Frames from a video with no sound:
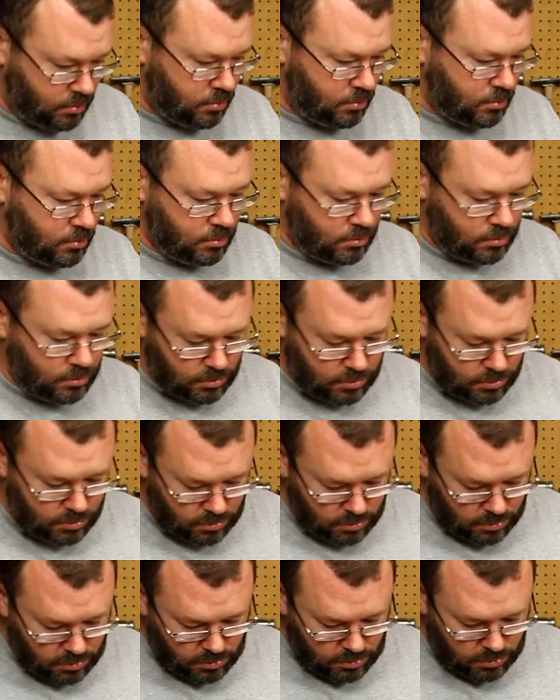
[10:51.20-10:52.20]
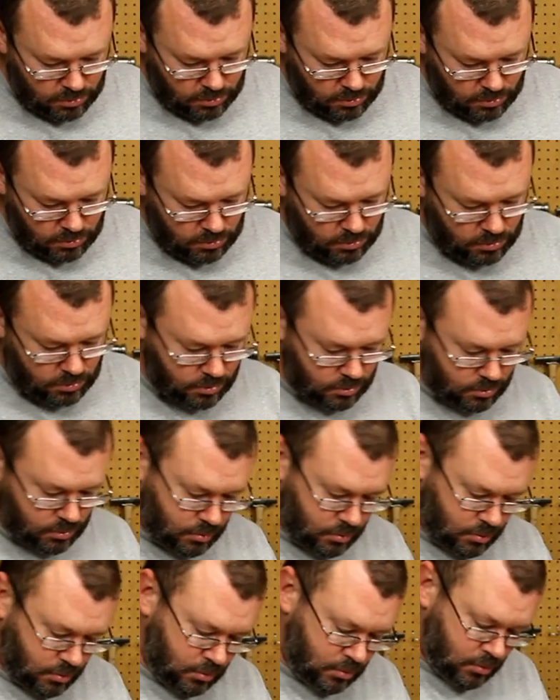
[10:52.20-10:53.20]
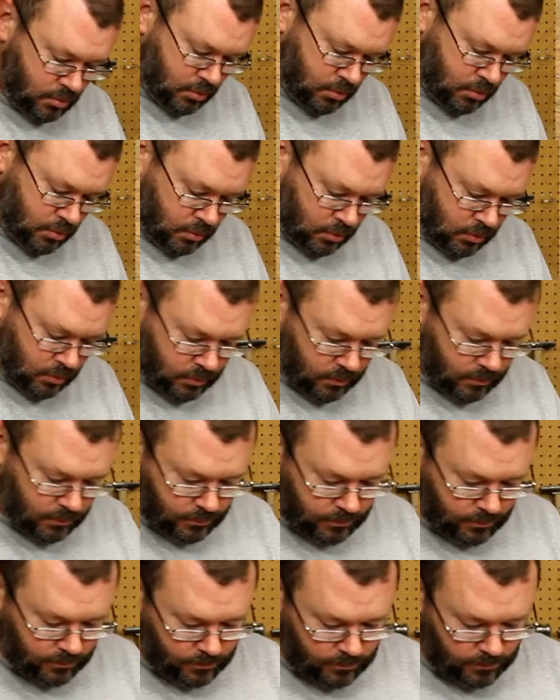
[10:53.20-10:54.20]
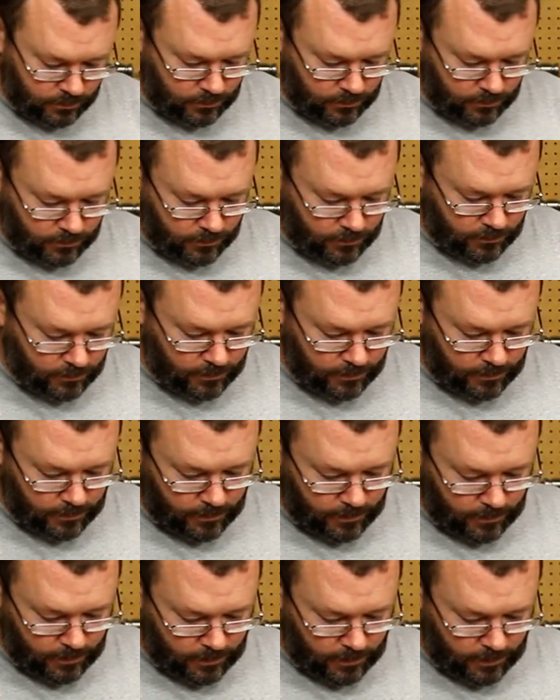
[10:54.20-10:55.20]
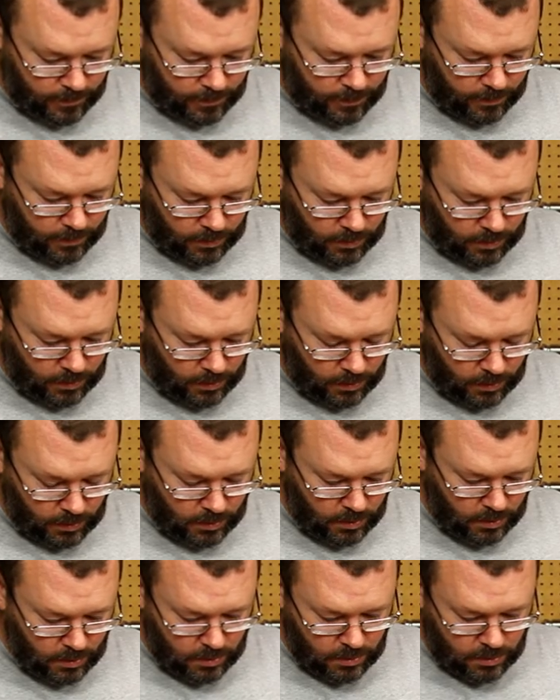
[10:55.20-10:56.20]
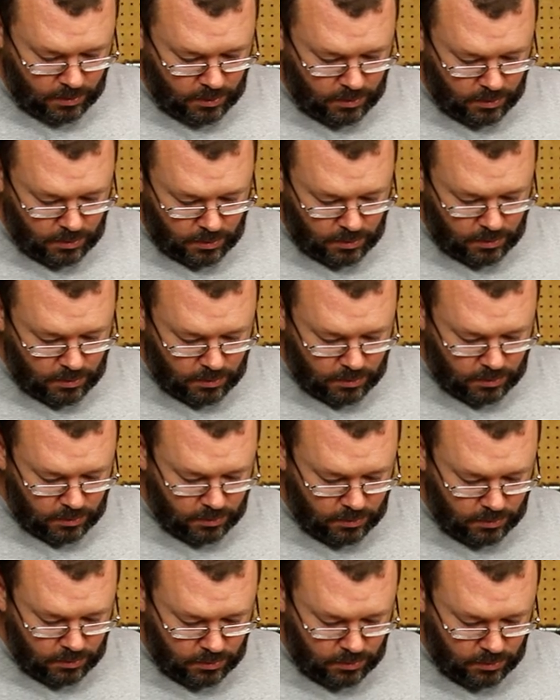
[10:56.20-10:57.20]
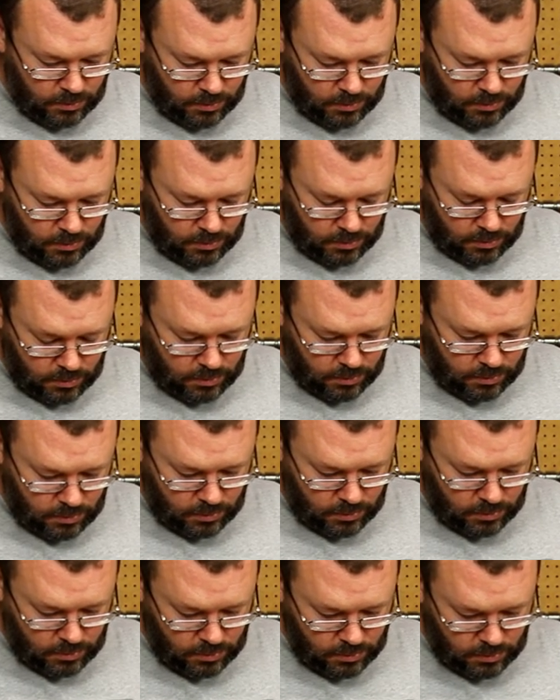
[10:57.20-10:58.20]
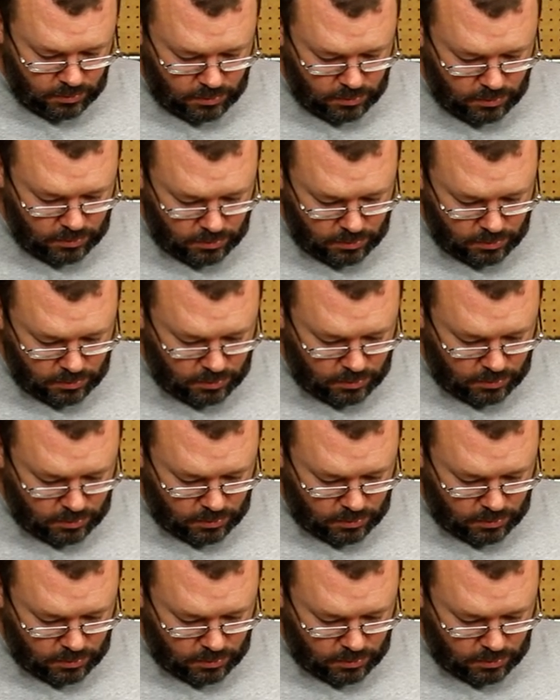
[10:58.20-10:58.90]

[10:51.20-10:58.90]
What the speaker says: Nothing is said.